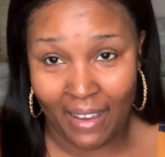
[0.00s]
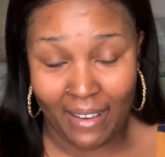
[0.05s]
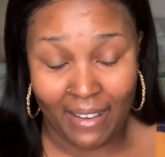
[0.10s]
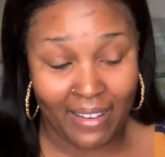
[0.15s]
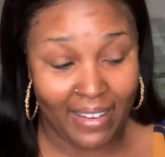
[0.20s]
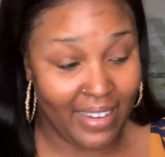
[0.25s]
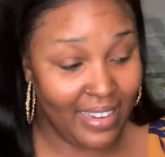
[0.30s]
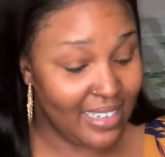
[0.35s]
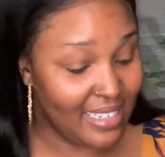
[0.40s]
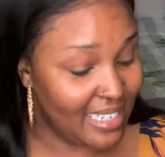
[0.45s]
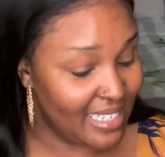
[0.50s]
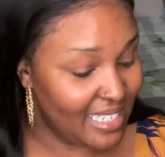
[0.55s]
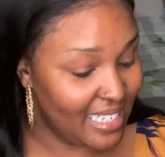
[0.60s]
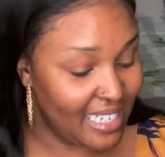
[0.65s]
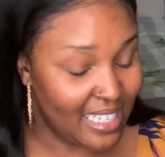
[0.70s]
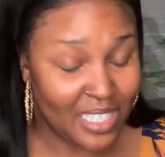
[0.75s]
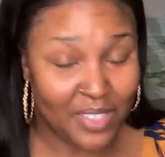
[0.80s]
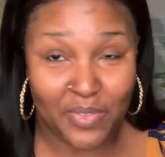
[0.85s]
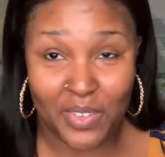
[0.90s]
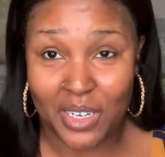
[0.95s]
In
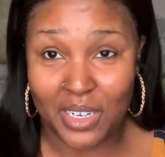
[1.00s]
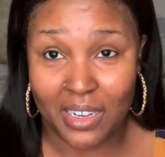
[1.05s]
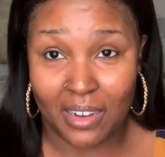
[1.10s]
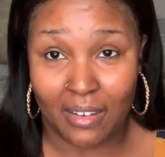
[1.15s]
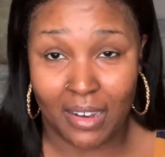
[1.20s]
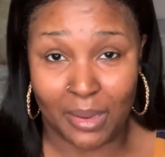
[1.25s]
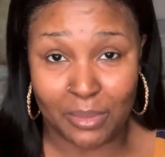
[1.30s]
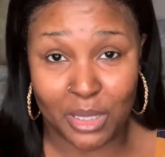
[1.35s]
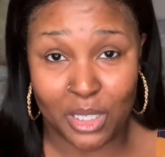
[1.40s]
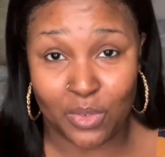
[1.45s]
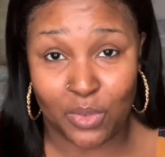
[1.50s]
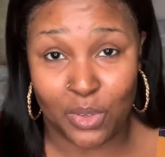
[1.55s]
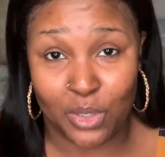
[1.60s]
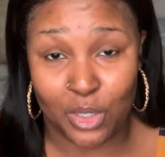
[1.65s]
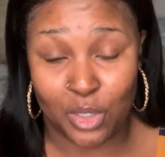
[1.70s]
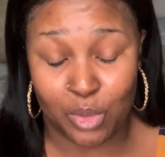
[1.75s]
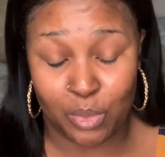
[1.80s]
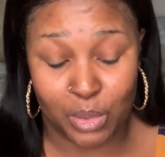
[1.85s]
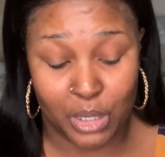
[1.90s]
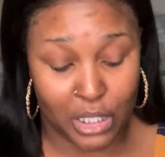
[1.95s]
today's video, I'm just going to
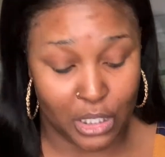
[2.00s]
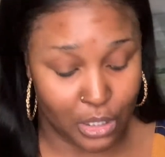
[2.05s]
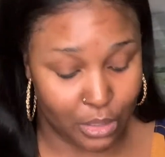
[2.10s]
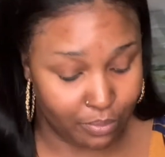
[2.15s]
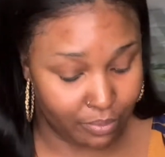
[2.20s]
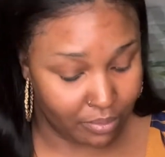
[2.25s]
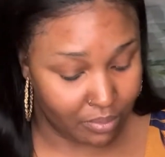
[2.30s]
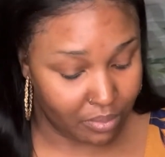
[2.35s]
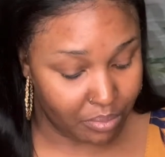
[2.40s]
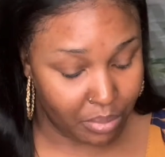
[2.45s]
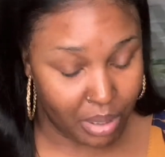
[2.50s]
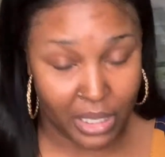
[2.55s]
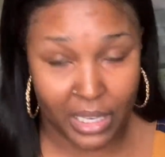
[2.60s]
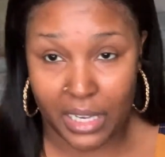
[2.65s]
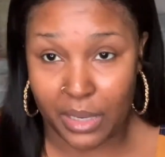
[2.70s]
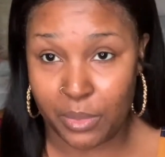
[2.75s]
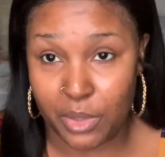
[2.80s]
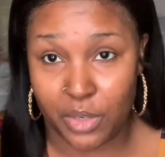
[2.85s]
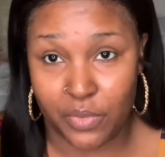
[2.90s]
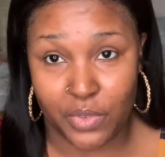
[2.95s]
be playing
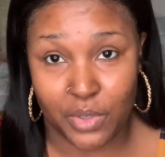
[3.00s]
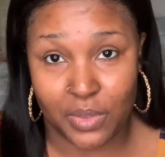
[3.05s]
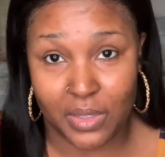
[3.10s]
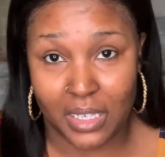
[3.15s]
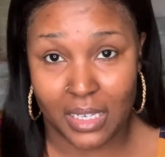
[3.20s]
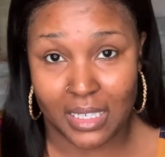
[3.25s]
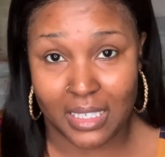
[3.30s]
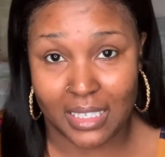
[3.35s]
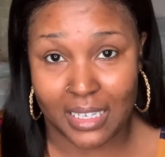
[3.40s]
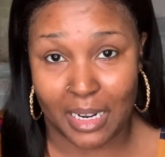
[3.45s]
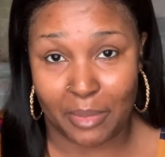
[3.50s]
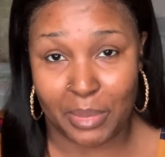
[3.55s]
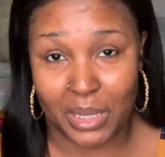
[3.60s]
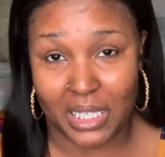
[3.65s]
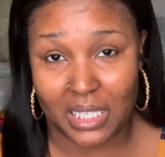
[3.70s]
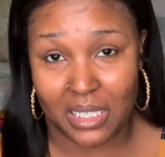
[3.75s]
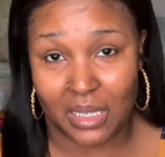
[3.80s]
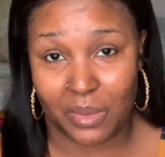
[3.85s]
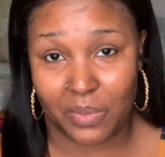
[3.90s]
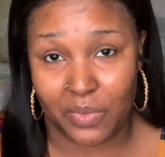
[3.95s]
with a few things that I picked
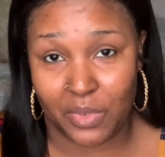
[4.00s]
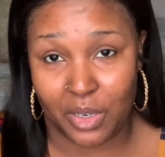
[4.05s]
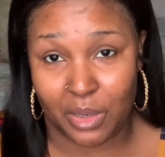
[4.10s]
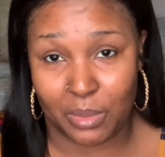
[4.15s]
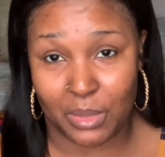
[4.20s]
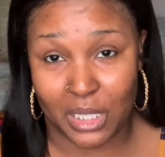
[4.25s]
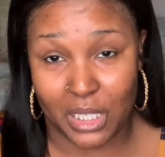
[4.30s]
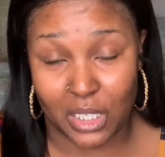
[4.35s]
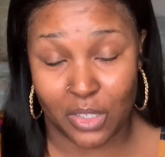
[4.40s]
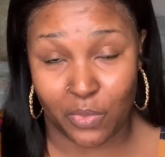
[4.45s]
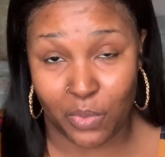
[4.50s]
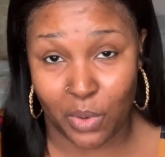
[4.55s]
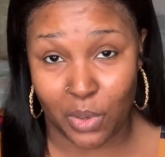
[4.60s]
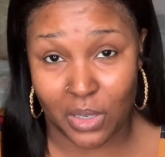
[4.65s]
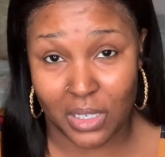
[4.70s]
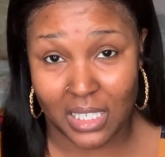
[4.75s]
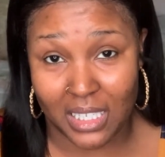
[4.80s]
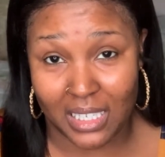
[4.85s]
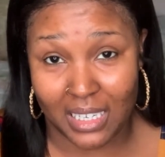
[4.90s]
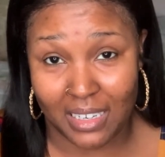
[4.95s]
up from the Sephora
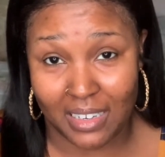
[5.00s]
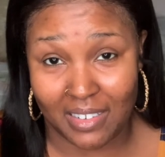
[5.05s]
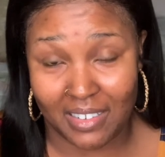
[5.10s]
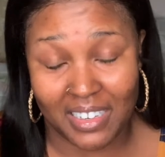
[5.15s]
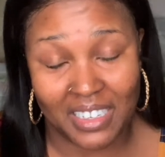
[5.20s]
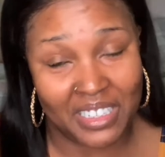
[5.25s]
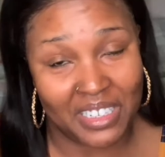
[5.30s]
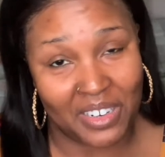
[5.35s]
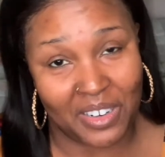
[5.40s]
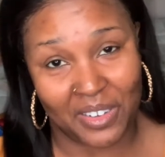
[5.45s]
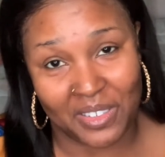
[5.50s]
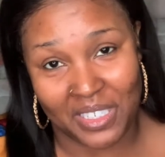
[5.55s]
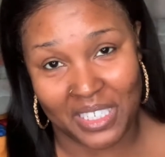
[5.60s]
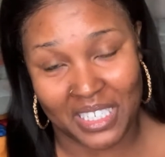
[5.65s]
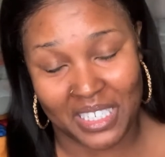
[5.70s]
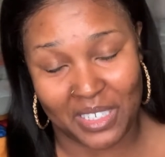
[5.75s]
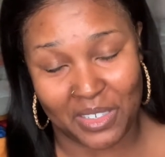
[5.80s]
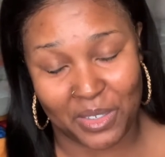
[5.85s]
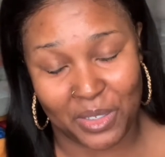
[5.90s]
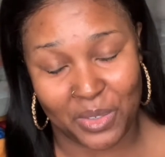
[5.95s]
sale and the Ulta
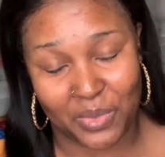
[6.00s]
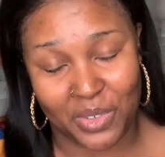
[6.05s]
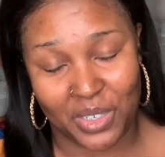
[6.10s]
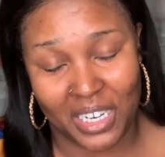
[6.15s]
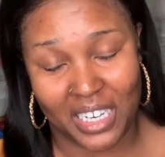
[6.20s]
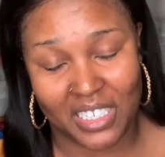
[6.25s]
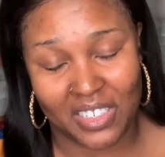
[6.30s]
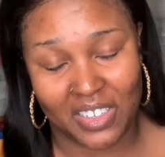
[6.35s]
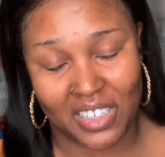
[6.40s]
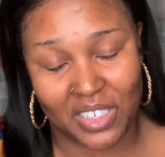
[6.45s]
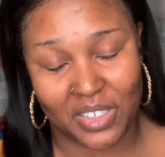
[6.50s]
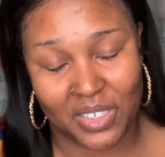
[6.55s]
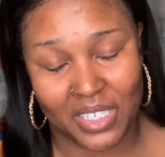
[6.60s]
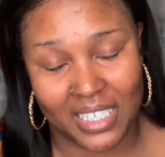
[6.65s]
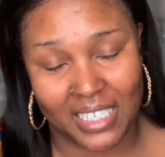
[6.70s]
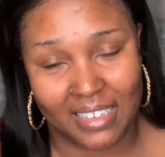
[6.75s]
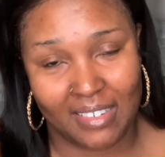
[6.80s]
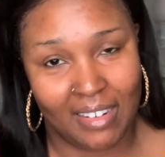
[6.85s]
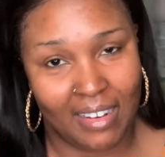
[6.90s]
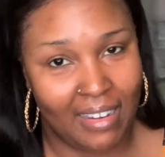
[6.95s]
sale. So if you guys are
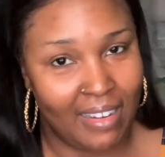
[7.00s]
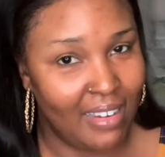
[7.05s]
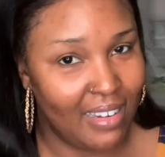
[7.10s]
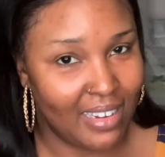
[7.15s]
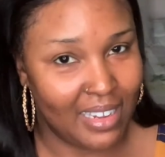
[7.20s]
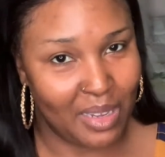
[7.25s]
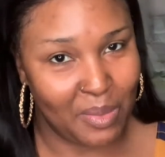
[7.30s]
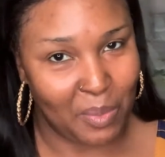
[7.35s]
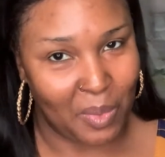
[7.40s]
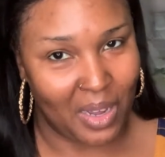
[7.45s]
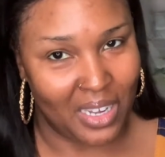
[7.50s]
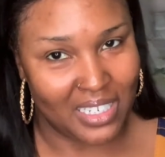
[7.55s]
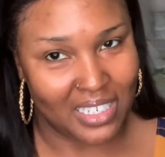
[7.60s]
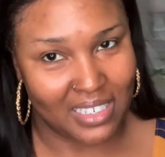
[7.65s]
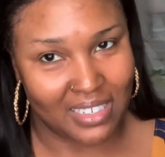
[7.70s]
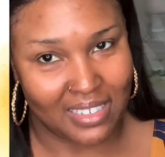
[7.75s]
interested, keep watching.